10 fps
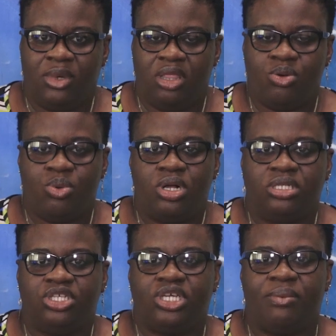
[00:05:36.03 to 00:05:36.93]
The
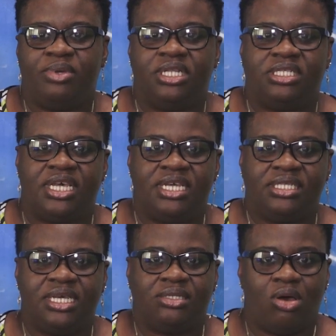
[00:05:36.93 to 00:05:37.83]
world champion
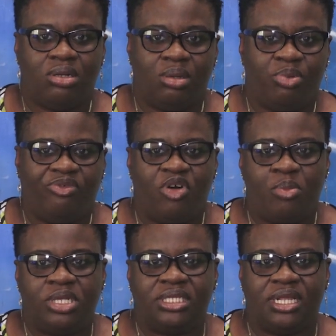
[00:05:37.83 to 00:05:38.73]
says his
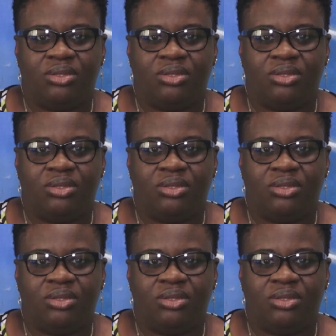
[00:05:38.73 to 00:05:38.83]
underperformance